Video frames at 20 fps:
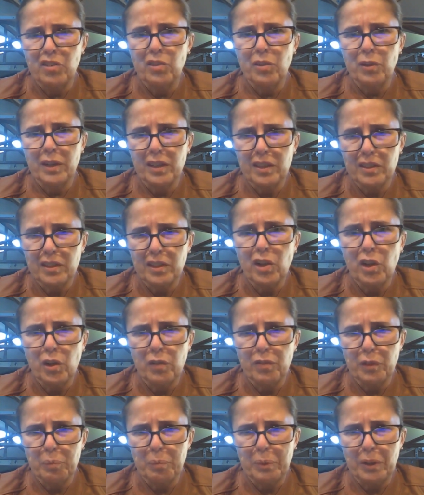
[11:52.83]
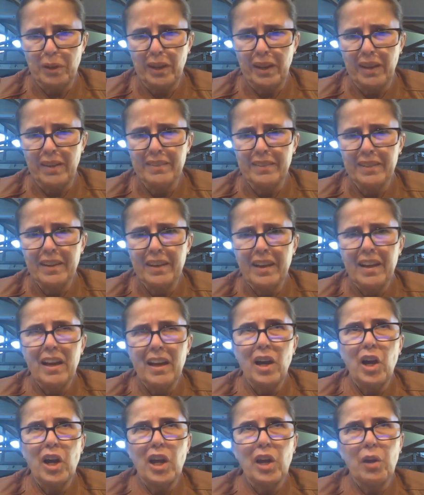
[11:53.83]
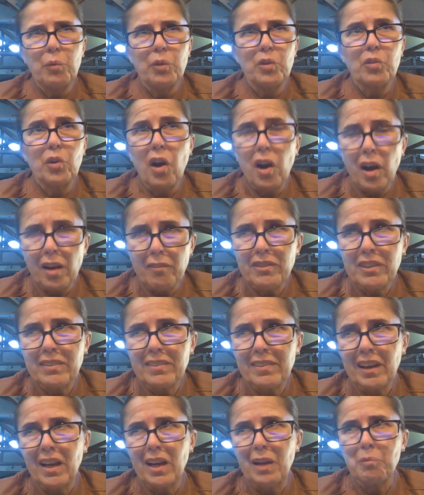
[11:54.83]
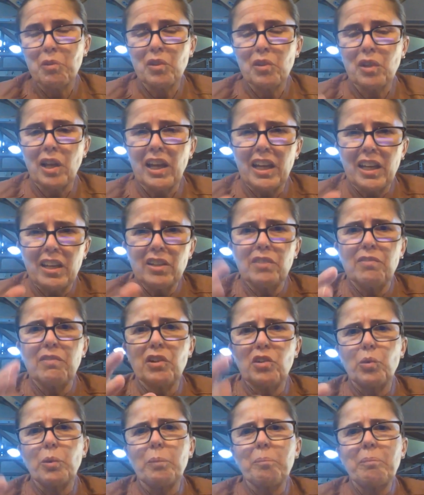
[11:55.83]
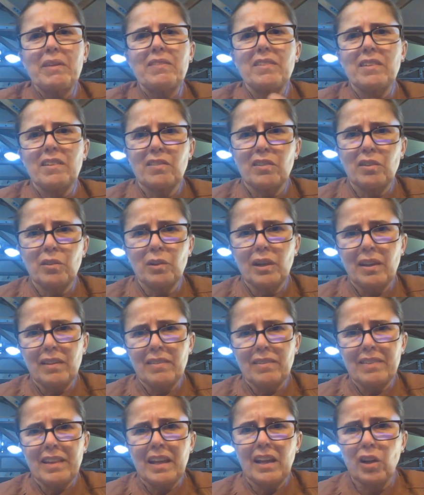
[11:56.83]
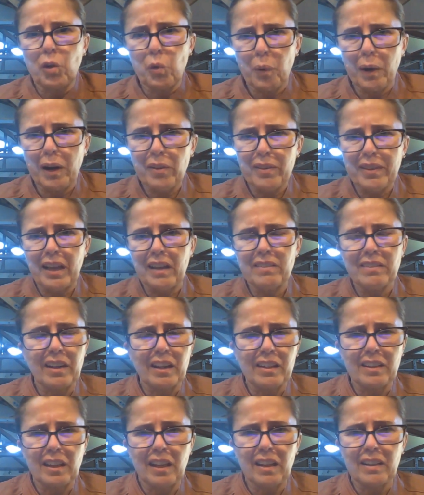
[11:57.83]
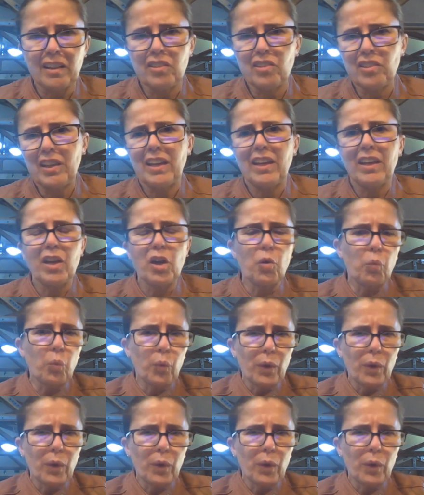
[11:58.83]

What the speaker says: during the COVID period. It was oftentimes individual business units that acquired that technology